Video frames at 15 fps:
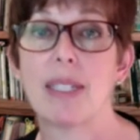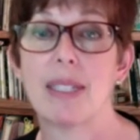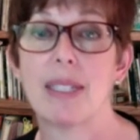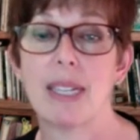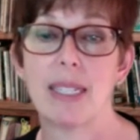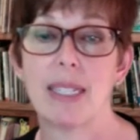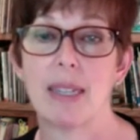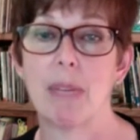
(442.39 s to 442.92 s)

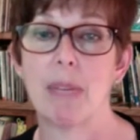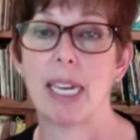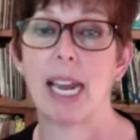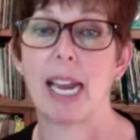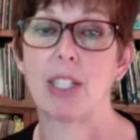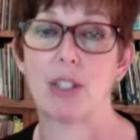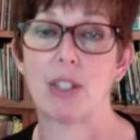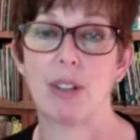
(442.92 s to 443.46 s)
It's something
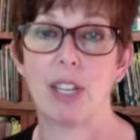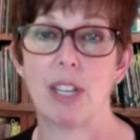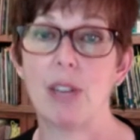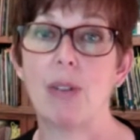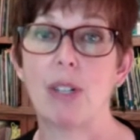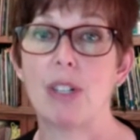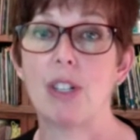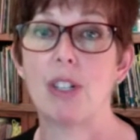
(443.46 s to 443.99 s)
extra that you
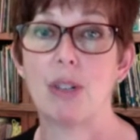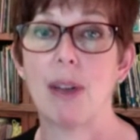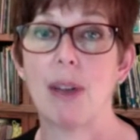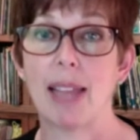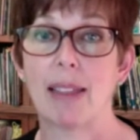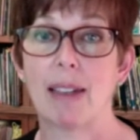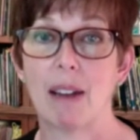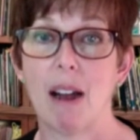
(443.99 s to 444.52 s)
can do
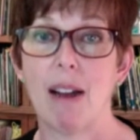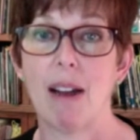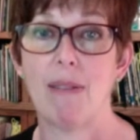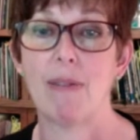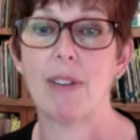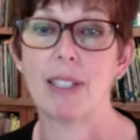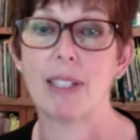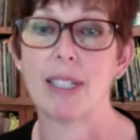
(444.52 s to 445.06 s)
at the
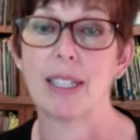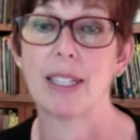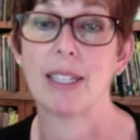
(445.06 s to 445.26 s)
conference.